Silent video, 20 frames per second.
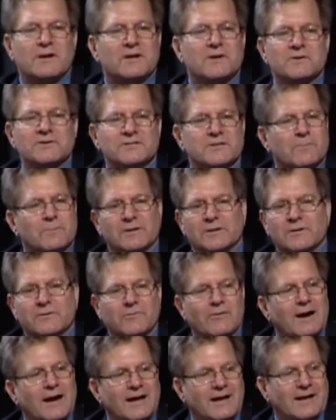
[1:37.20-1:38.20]
So someone hears
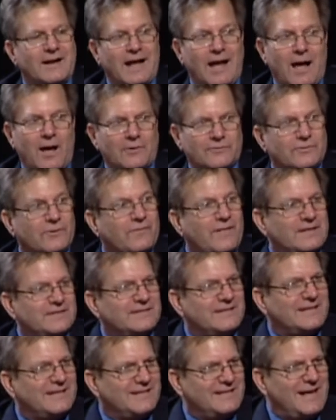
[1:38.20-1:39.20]
someone crying in a
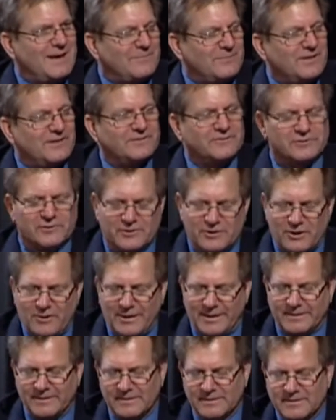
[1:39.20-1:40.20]
house, well, that's the kidnapped kid,
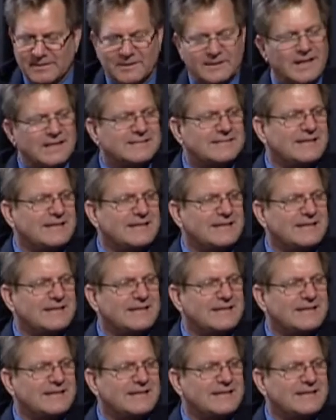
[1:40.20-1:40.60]
you can go in.